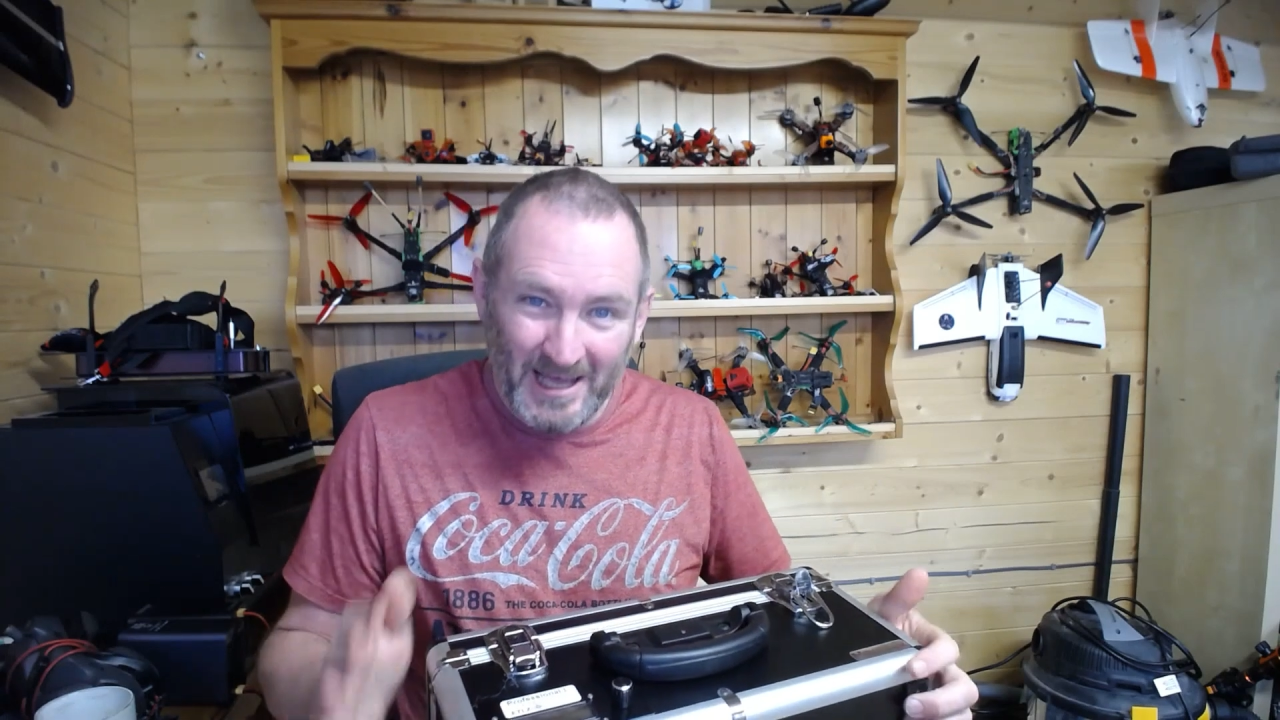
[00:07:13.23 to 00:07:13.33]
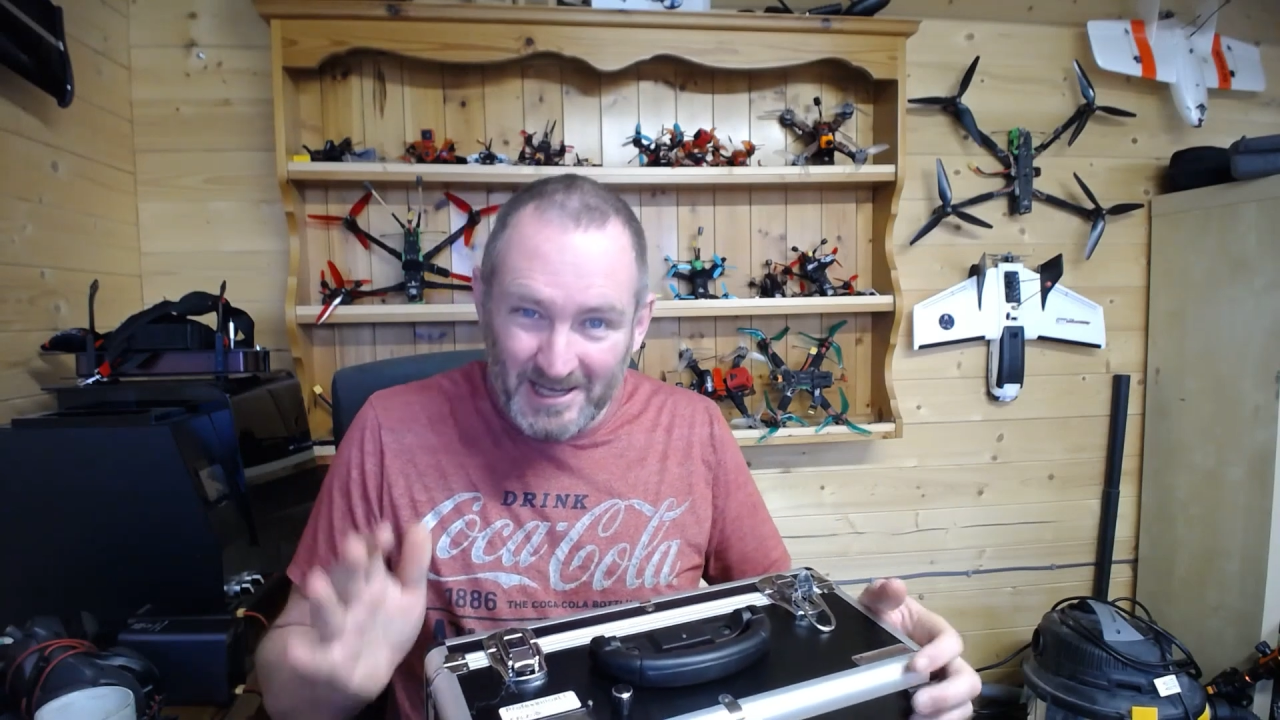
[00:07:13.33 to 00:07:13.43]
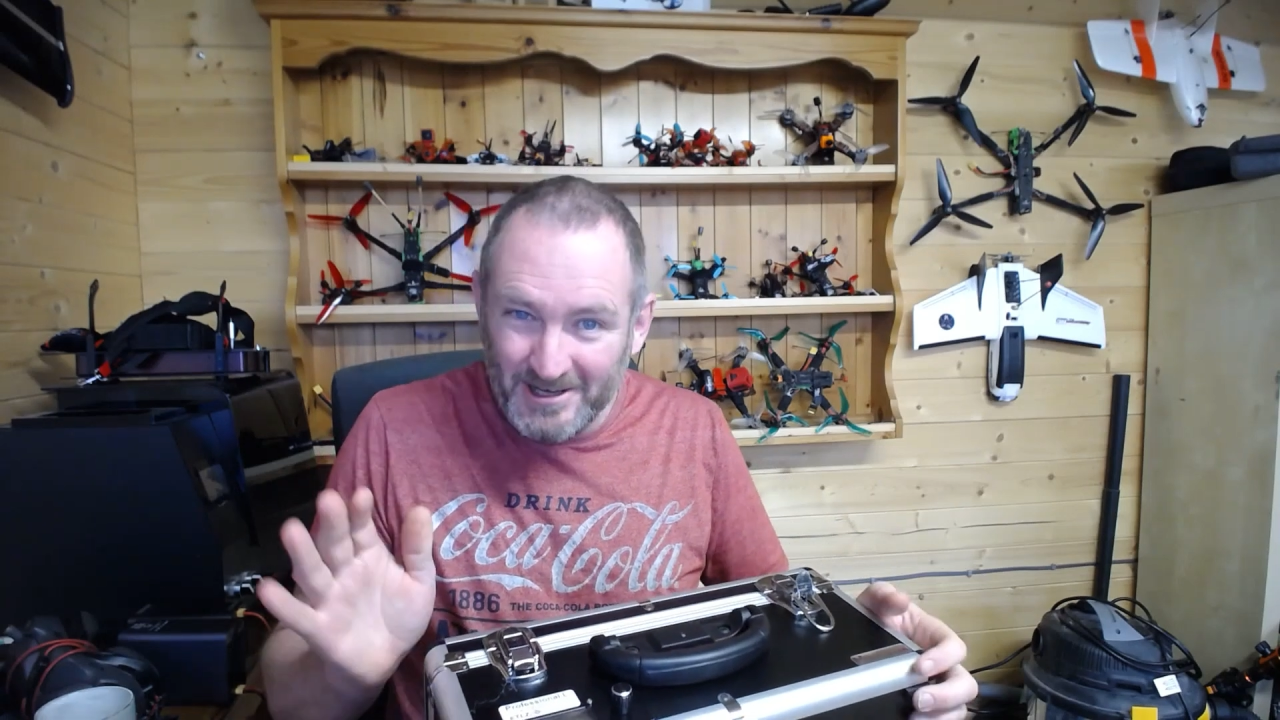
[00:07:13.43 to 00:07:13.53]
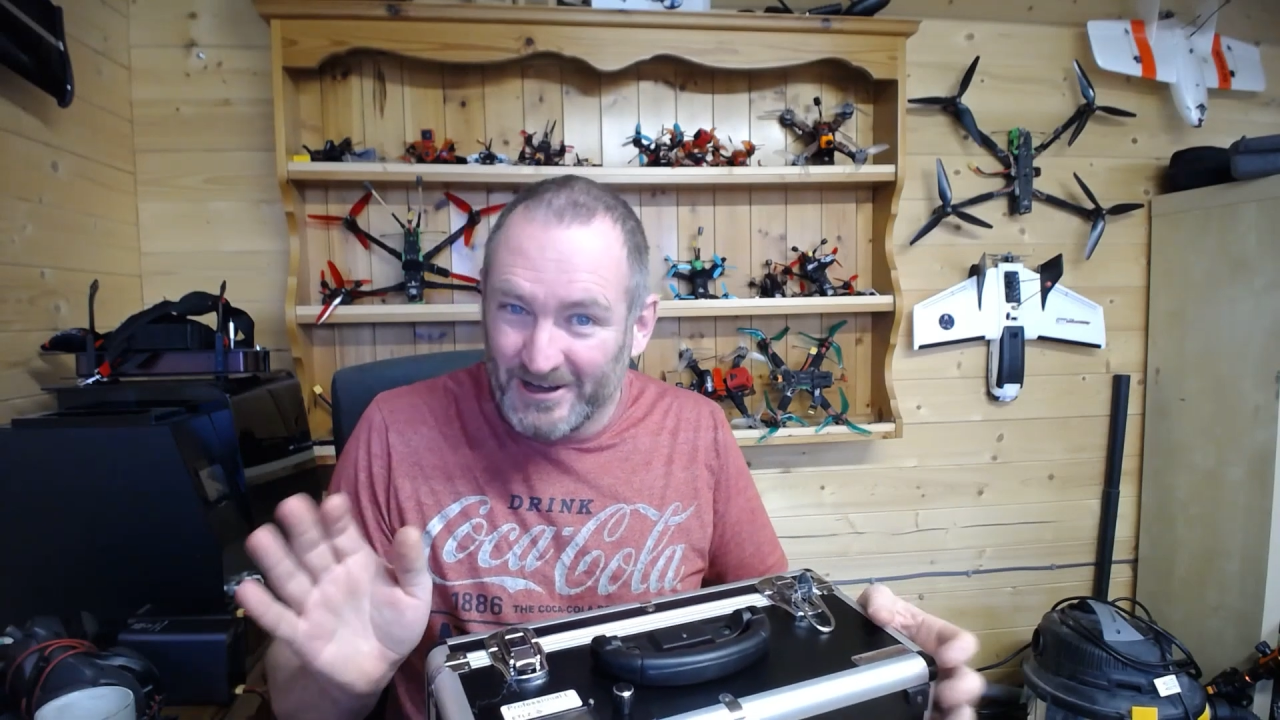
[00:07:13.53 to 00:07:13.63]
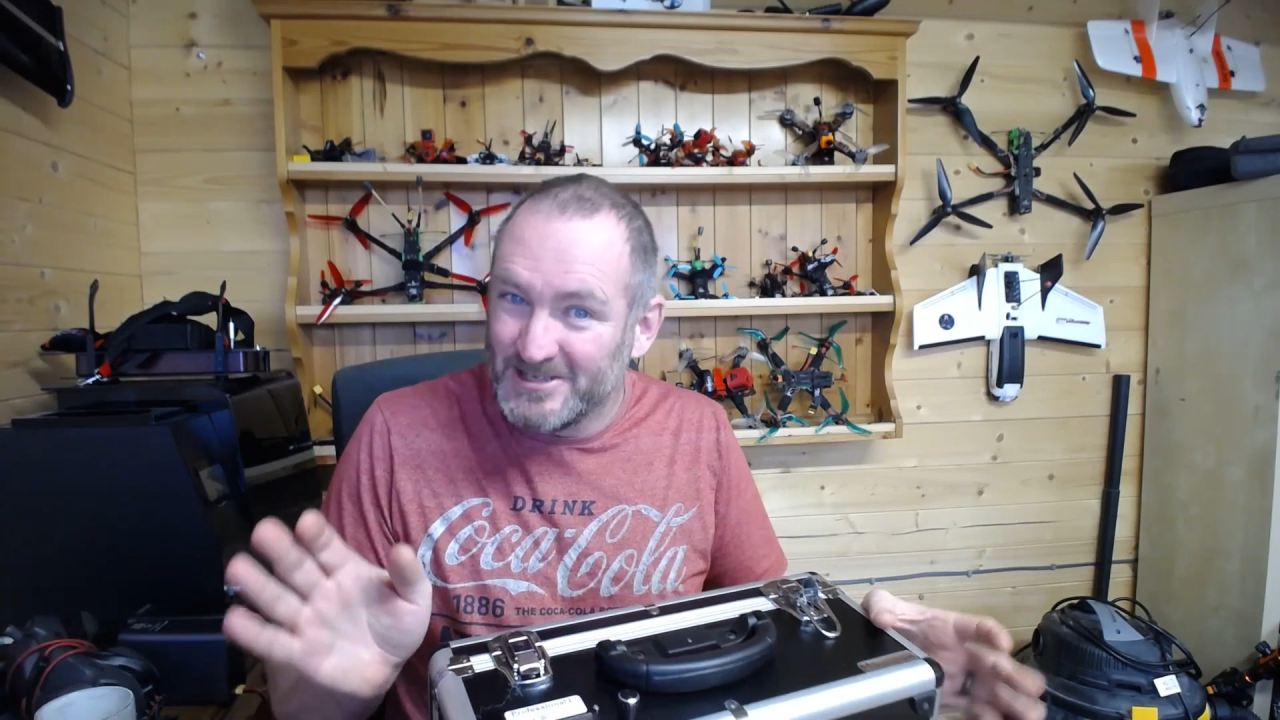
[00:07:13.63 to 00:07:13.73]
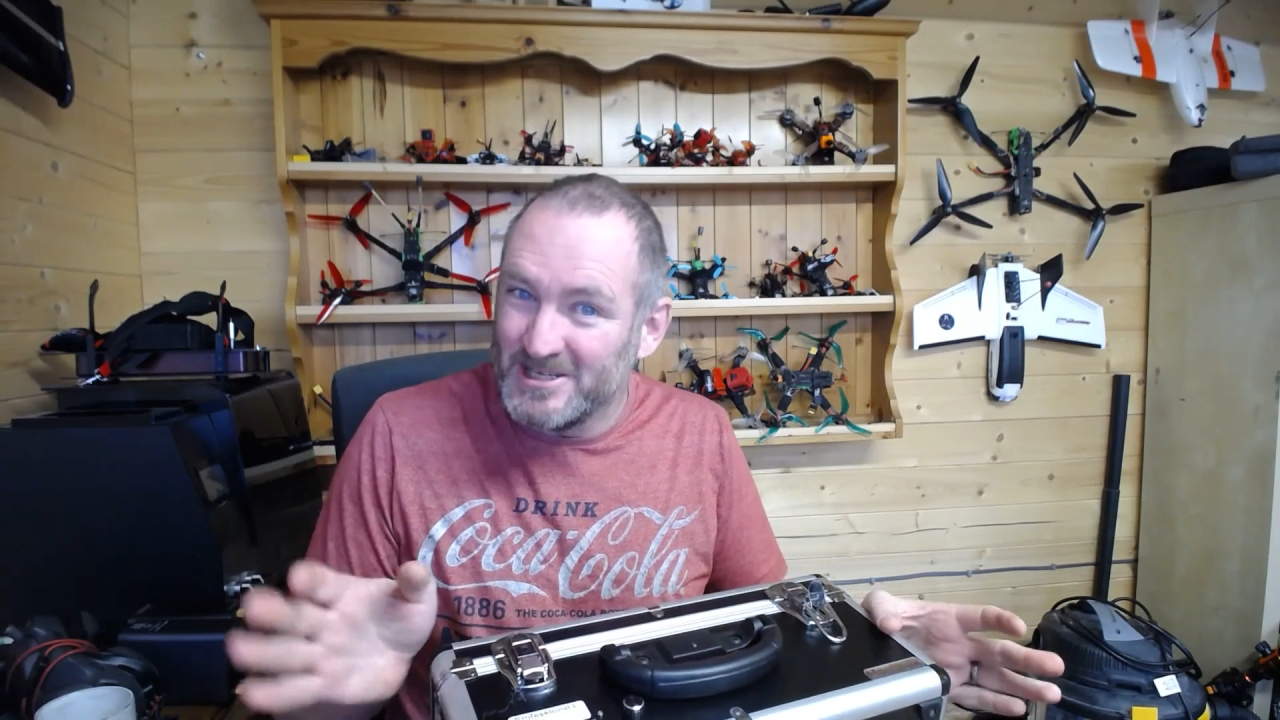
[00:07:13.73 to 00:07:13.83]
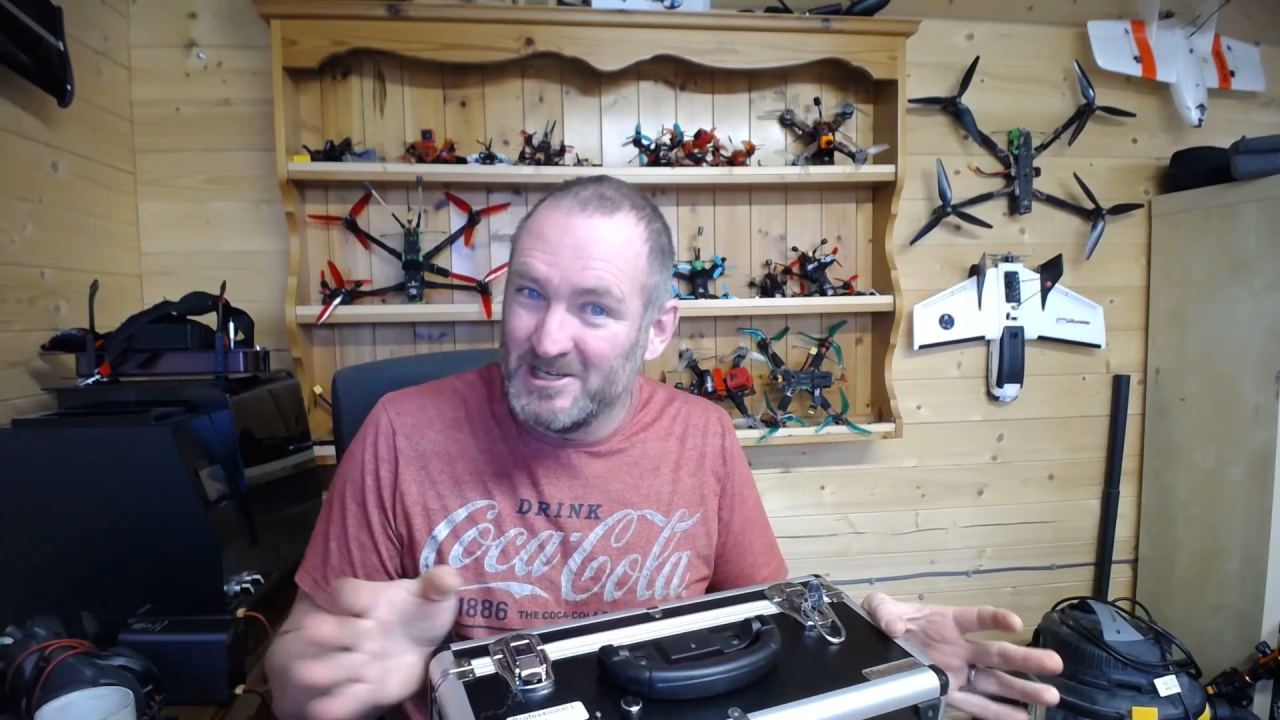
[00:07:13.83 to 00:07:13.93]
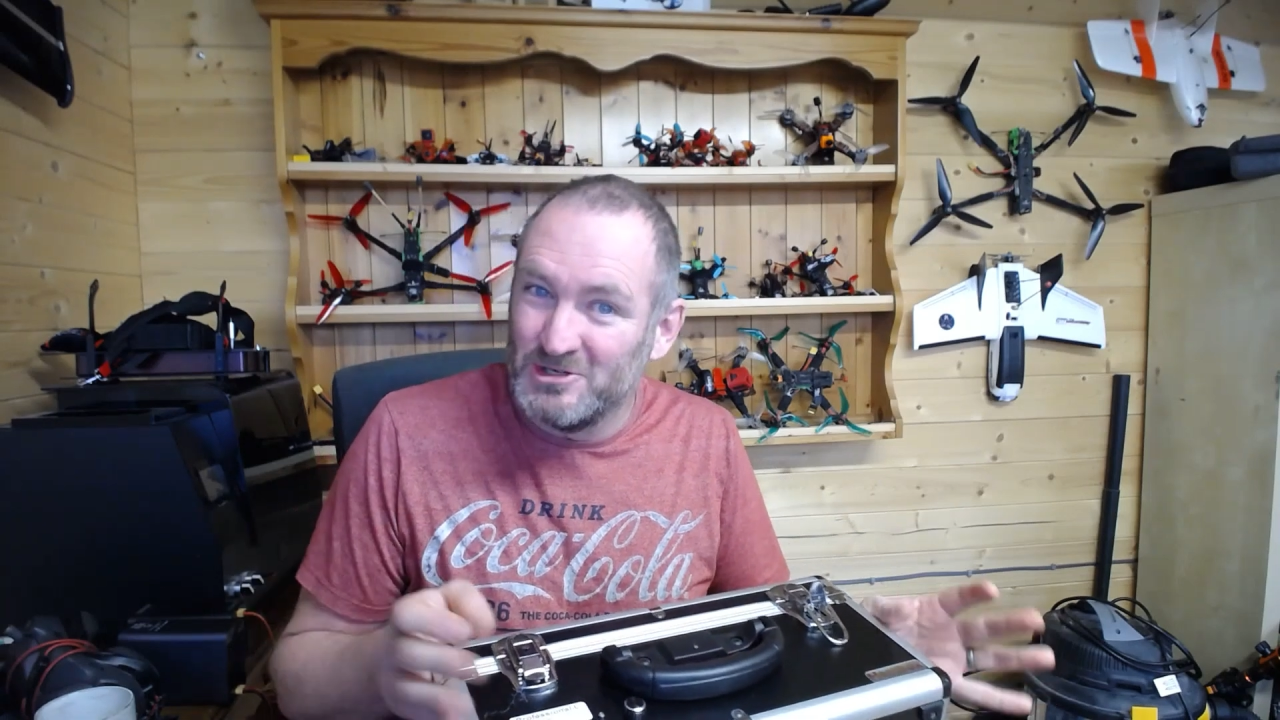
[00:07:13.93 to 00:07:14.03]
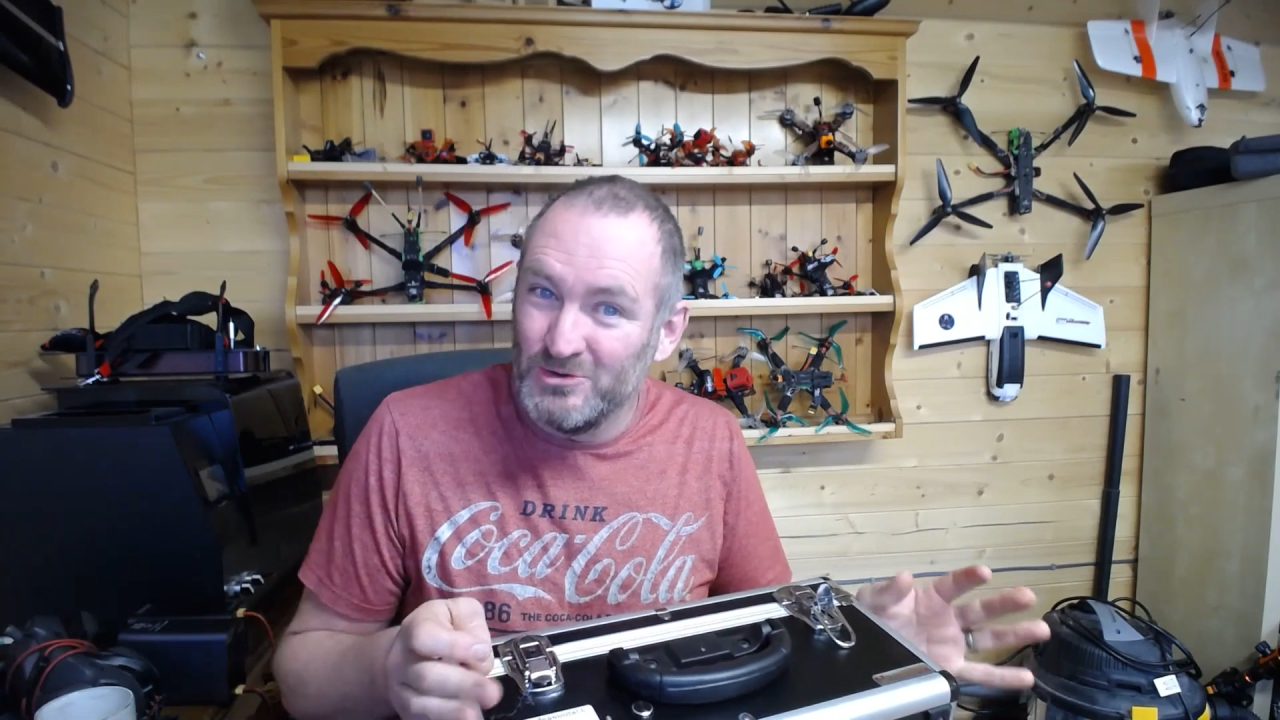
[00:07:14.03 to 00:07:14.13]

Hadi-RC